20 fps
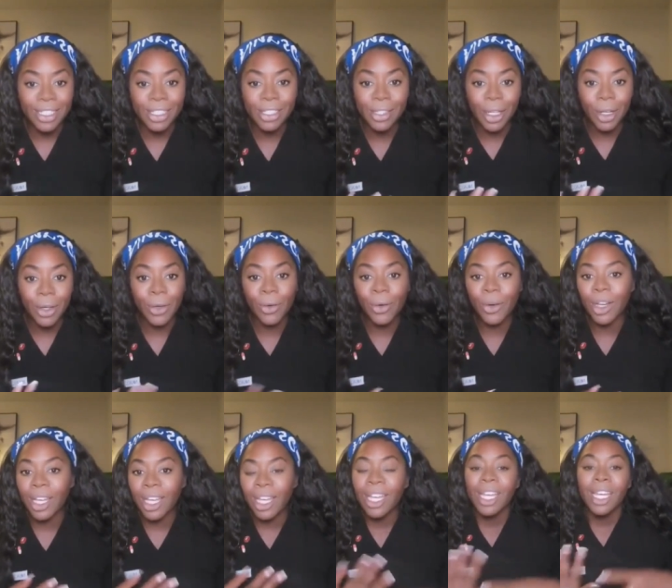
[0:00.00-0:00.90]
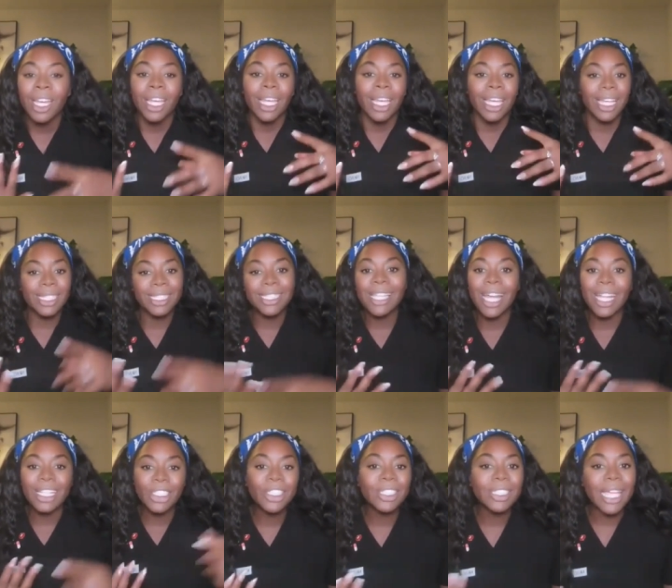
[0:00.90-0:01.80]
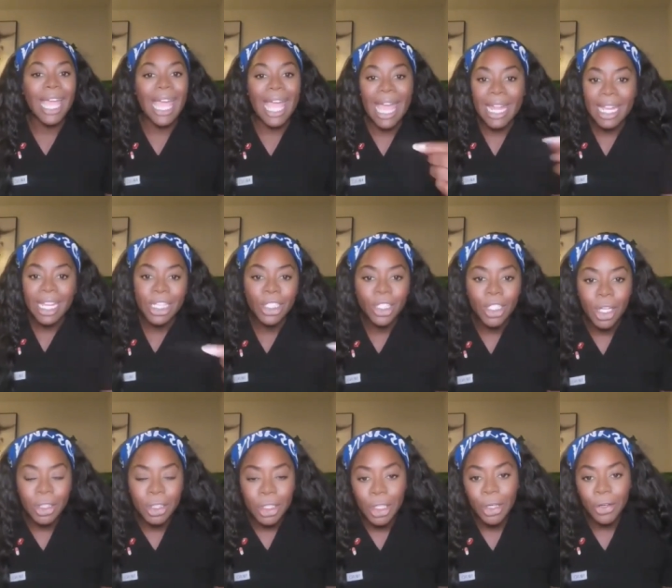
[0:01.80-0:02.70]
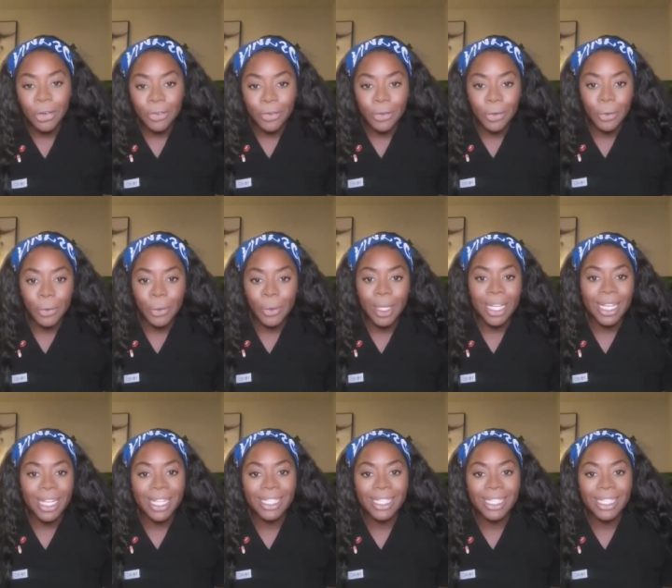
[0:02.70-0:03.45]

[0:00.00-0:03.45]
So it's not just adding salt to your food.